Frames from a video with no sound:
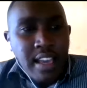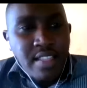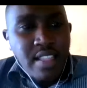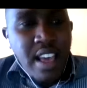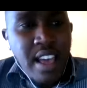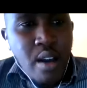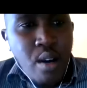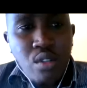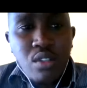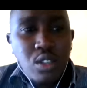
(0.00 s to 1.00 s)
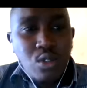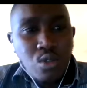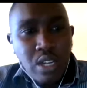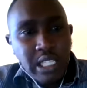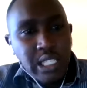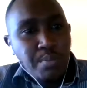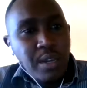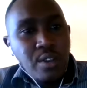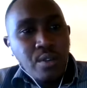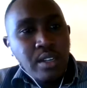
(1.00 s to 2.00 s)
in the old Stone Age
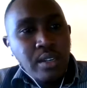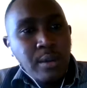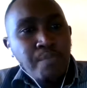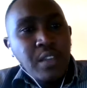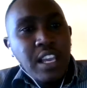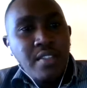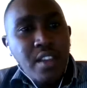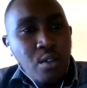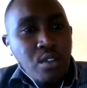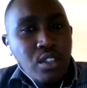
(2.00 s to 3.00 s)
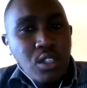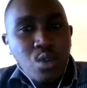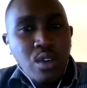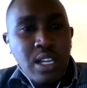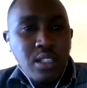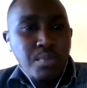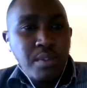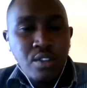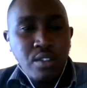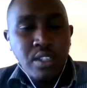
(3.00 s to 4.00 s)
period, in the old Stone Age
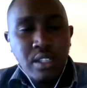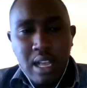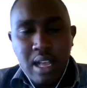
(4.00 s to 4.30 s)
period,